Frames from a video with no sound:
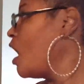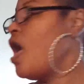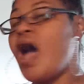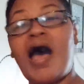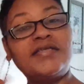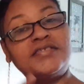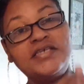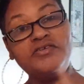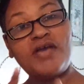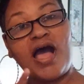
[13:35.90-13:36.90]
I see
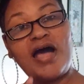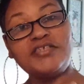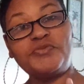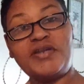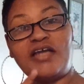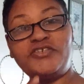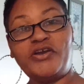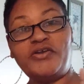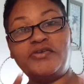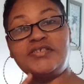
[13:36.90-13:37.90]
you guys when I
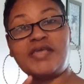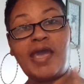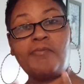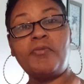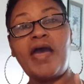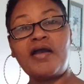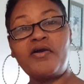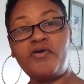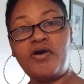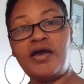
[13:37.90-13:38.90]
turn this camera back
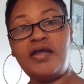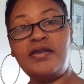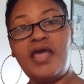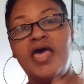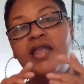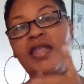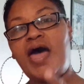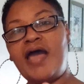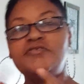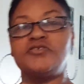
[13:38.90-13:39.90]
on.
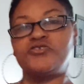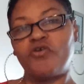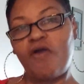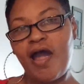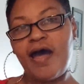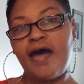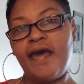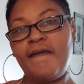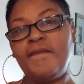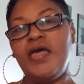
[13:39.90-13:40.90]
Like,
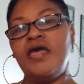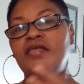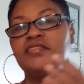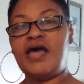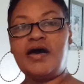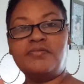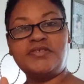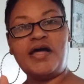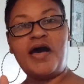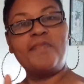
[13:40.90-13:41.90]
subscribe, thumbs
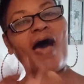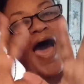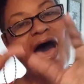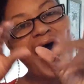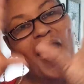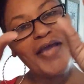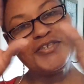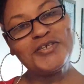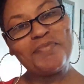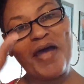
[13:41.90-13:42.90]
up. Hi
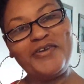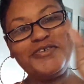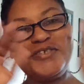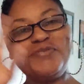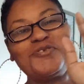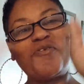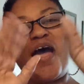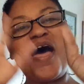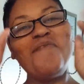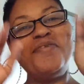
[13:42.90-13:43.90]
to my new
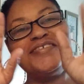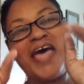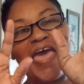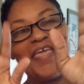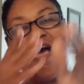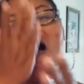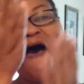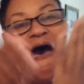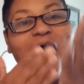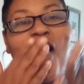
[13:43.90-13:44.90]
subscribers. Hey, y'all.
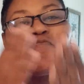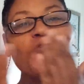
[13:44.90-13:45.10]
Hi.